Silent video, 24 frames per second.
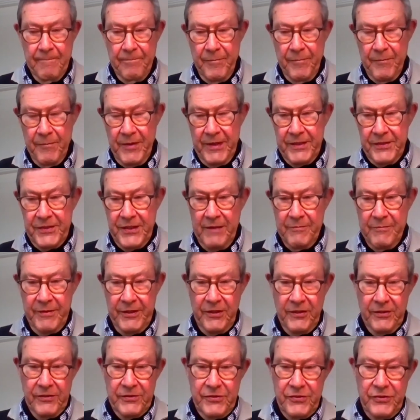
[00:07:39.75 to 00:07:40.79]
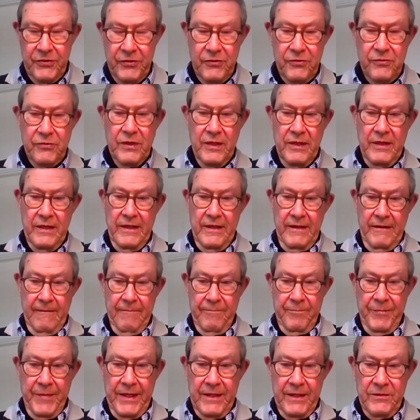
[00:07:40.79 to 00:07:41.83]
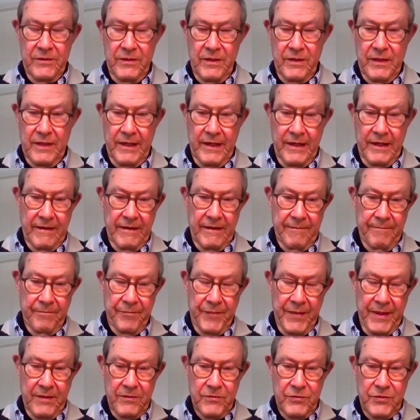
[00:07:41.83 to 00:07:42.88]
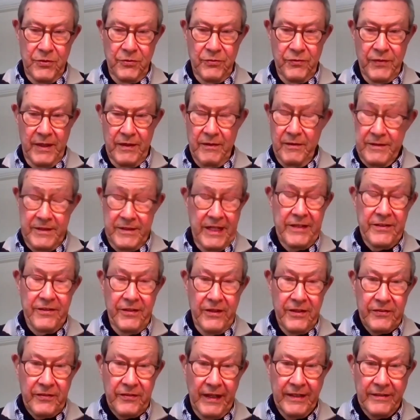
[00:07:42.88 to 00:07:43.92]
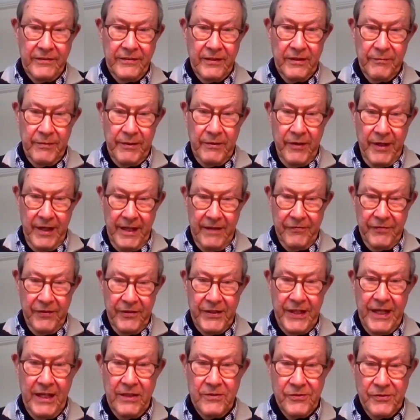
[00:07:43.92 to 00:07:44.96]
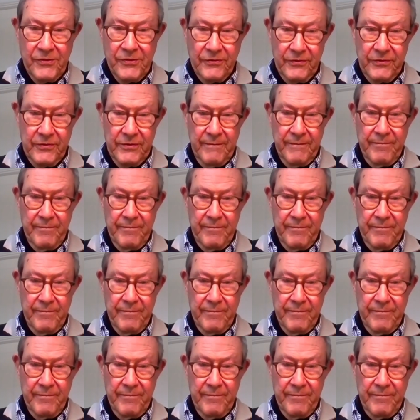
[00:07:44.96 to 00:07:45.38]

By the time we got to 10 years later, we were 11,000.